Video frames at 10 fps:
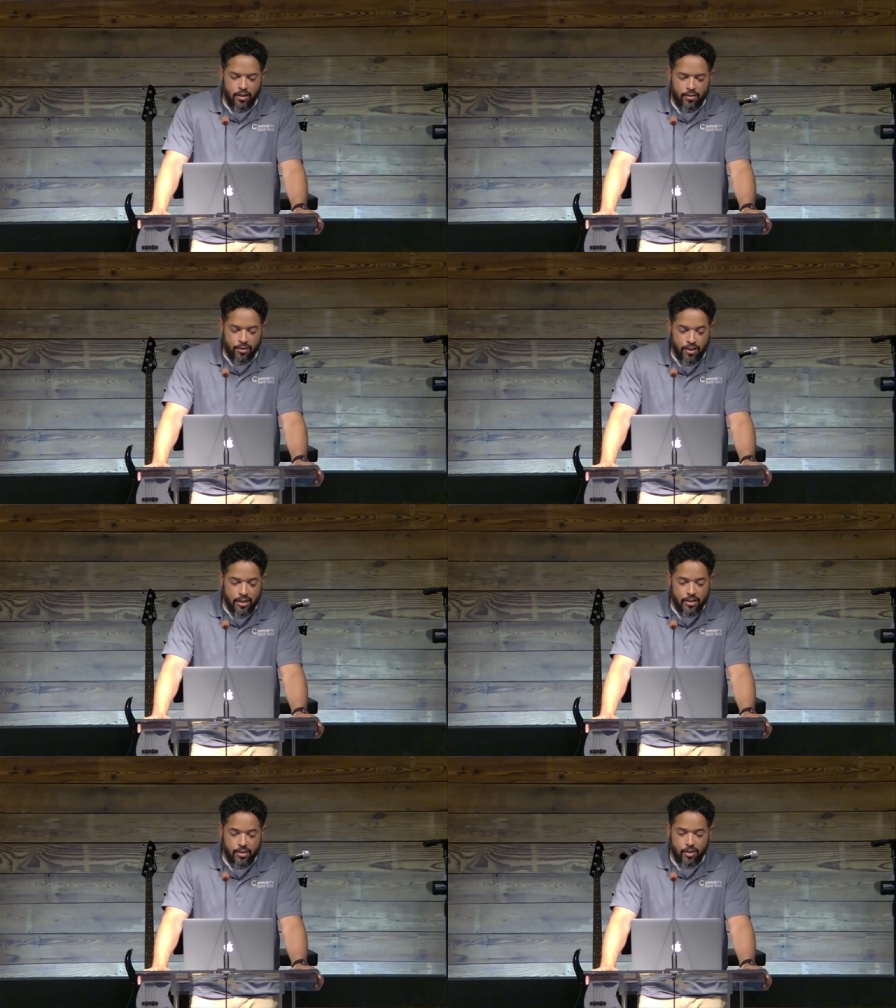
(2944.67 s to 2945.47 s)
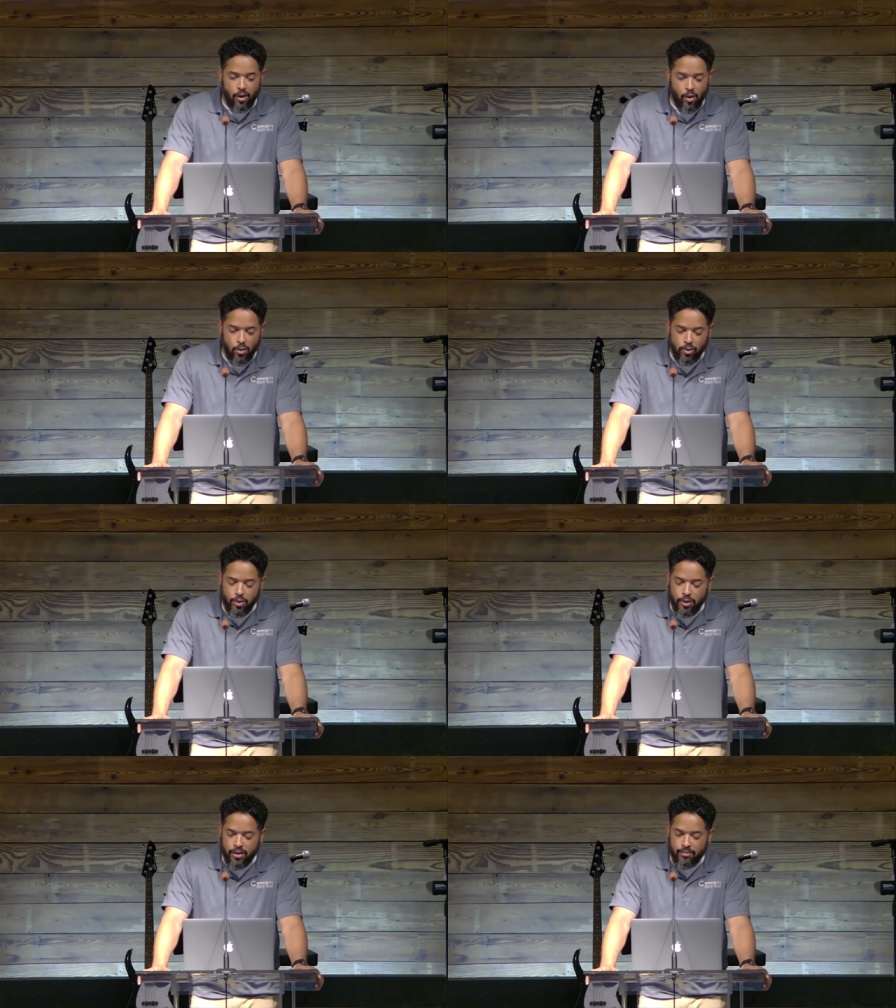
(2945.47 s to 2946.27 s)
for this is the whole
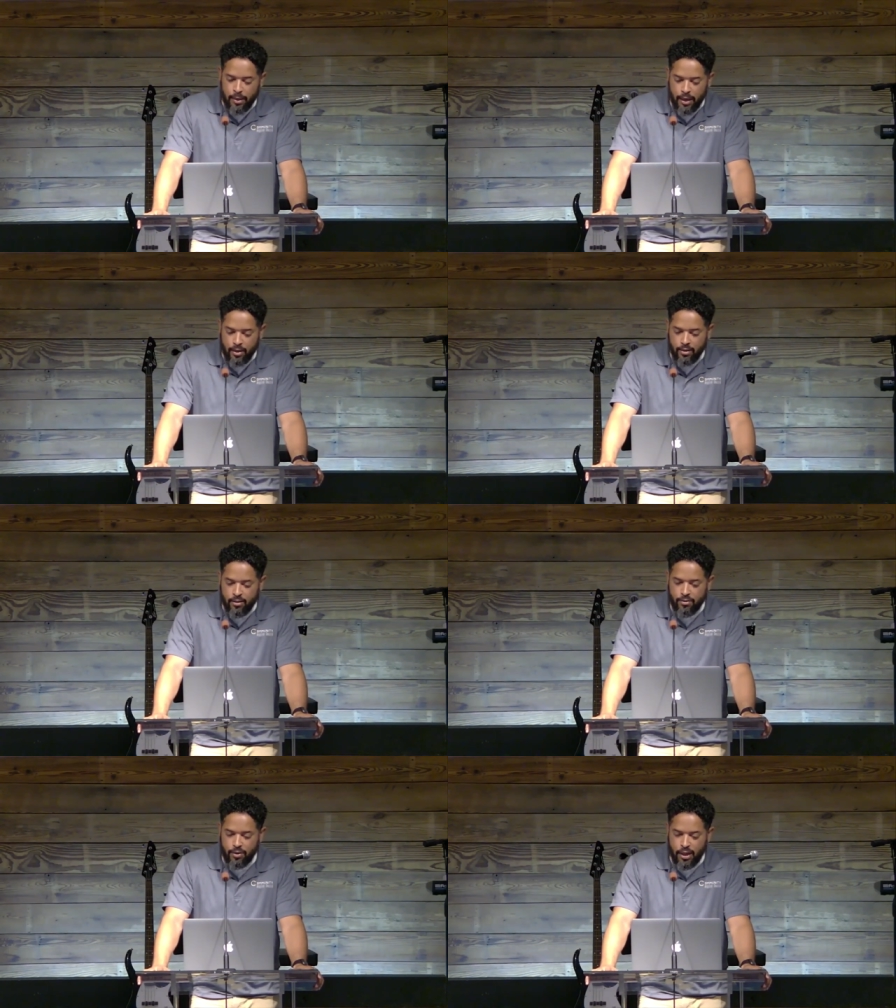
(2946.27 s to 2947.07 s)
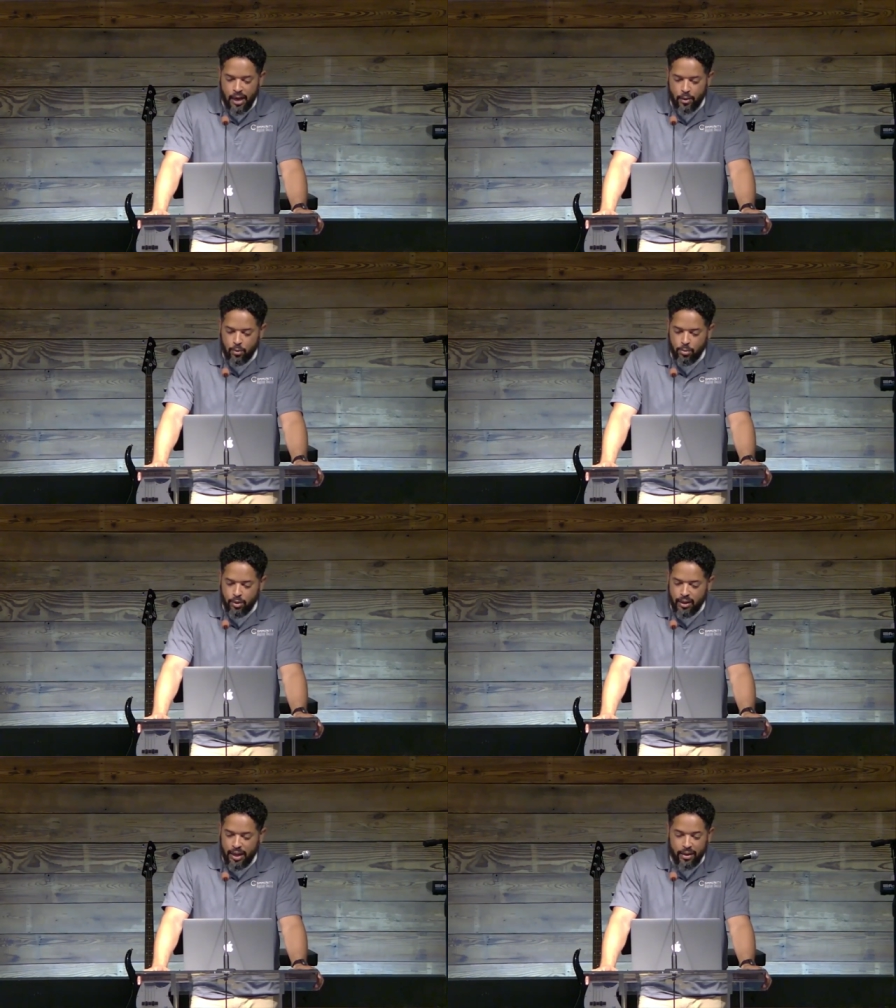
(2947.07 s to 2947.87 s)
duty of man. For God will
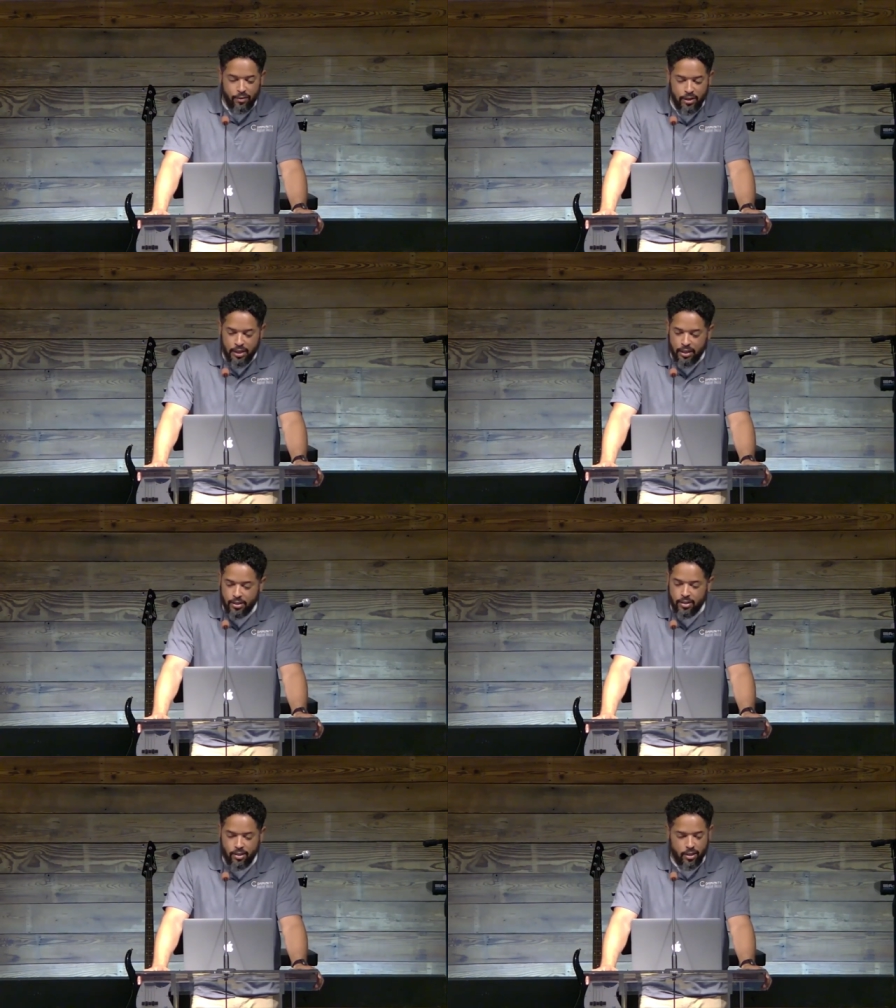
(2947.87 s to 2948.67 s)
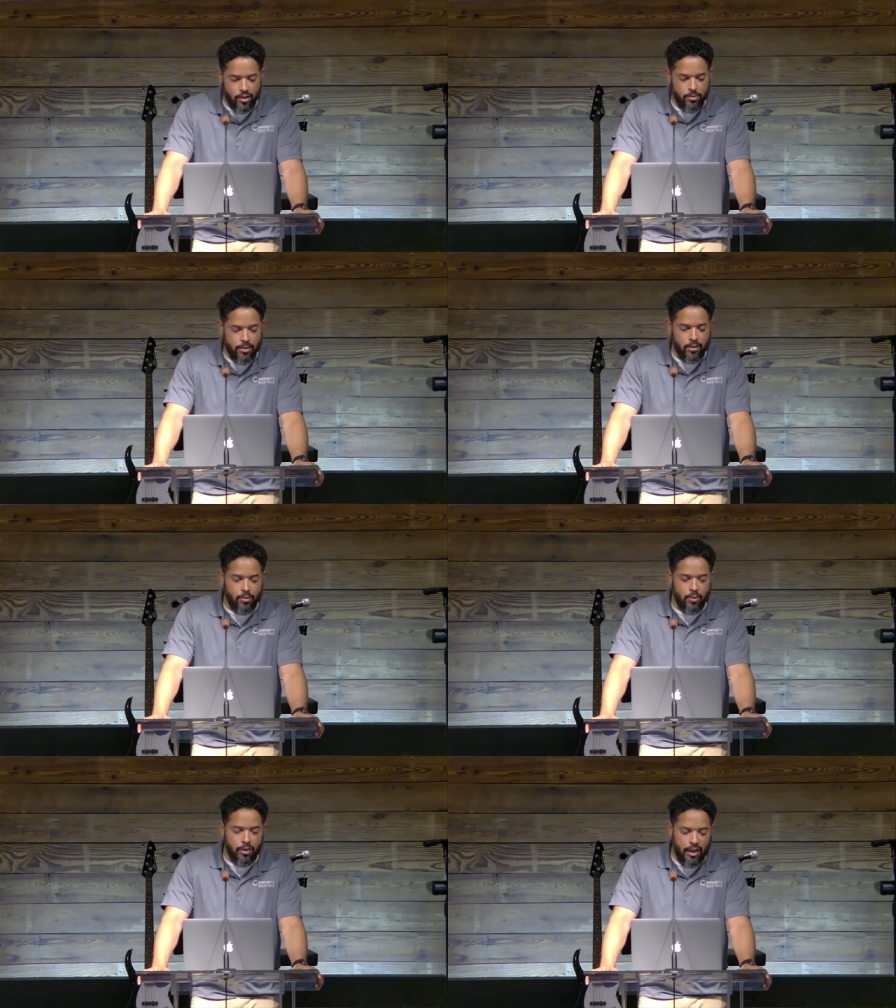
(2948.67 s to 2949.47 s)
bring every deed into judgment
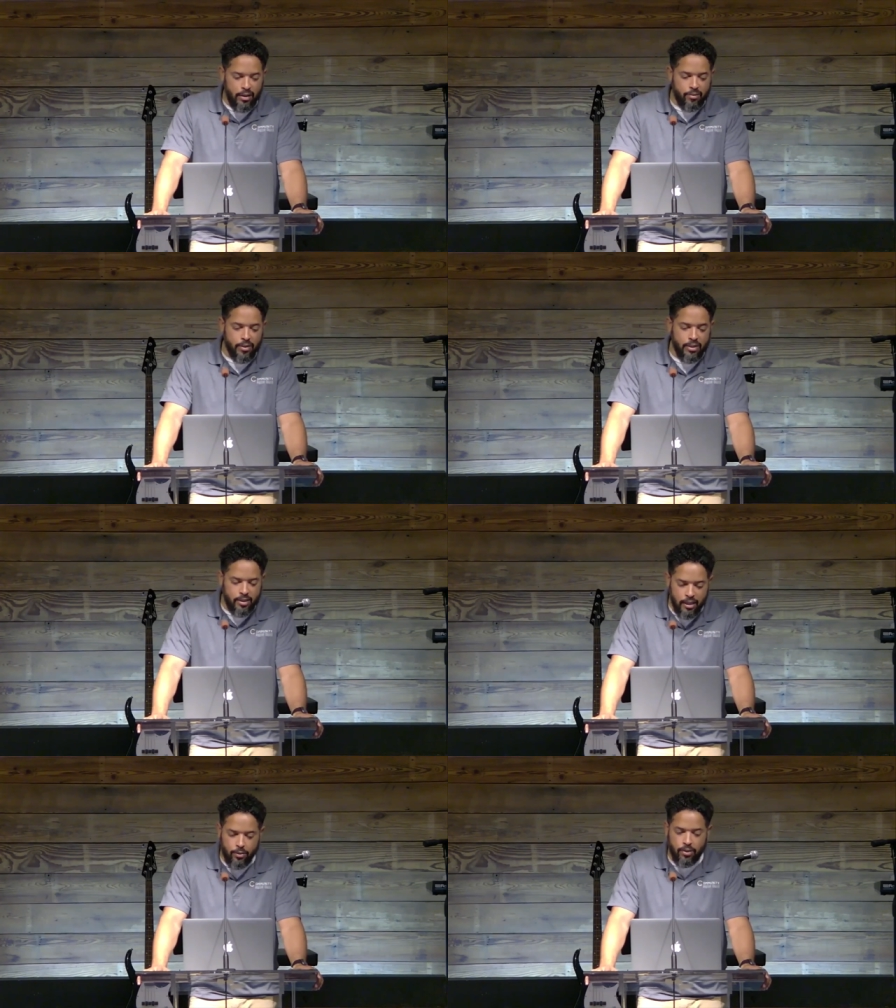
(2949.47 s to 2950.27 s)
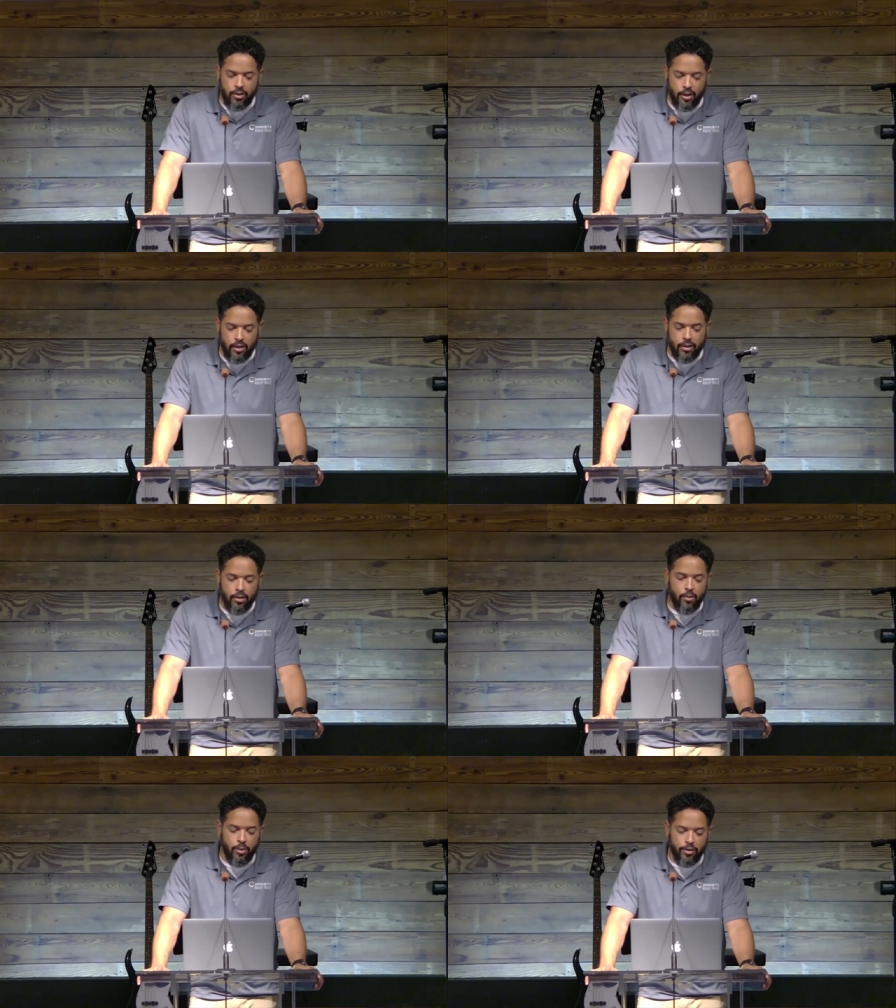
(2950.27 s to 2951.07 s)
with every secret thing,
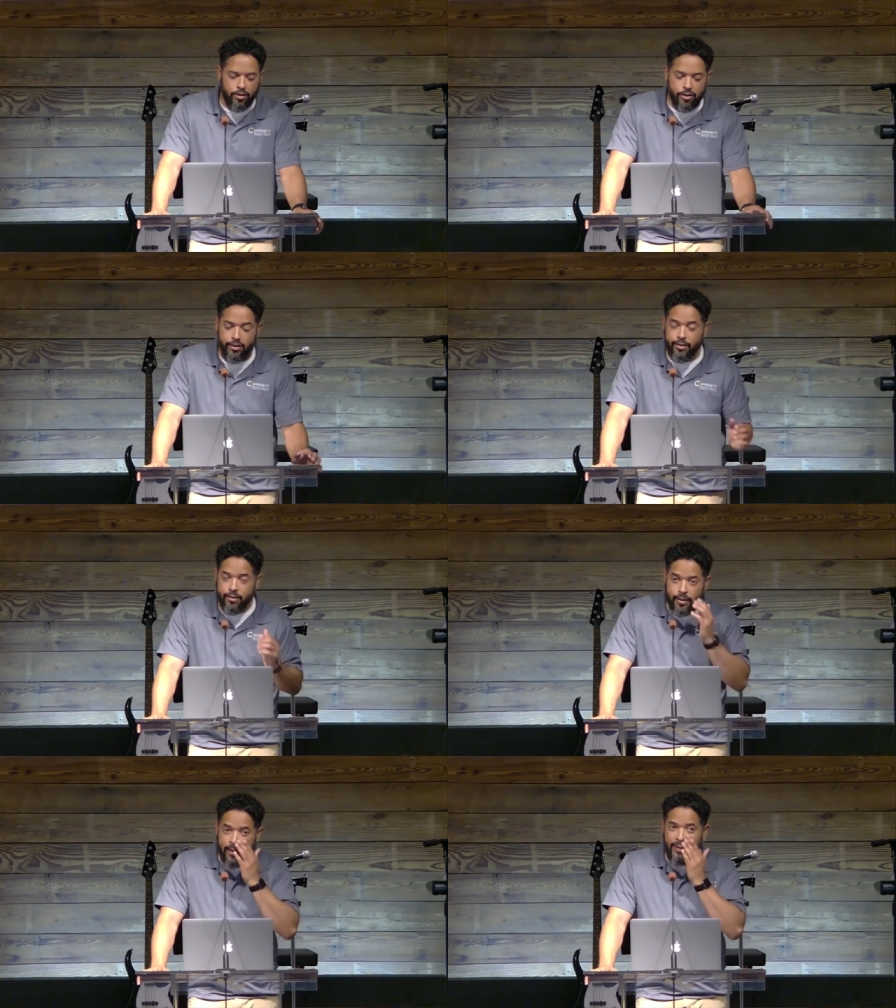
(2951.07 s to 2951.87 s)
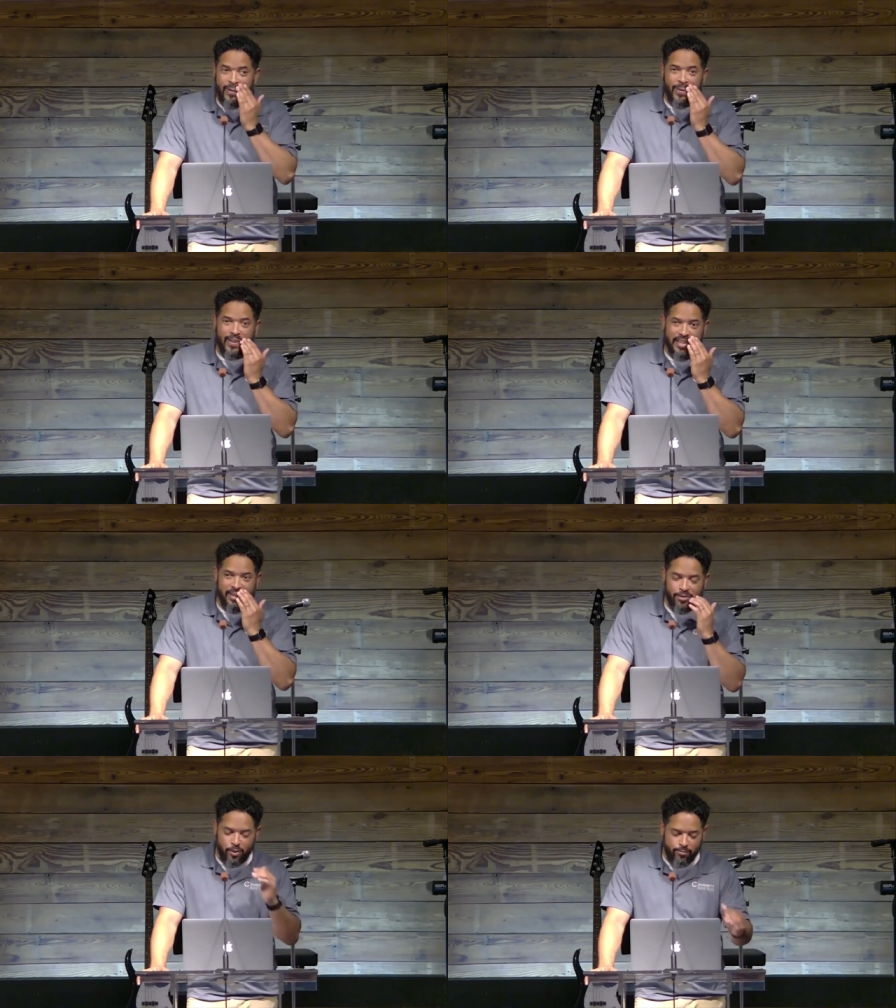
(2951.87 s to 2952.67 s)
whether good or evil.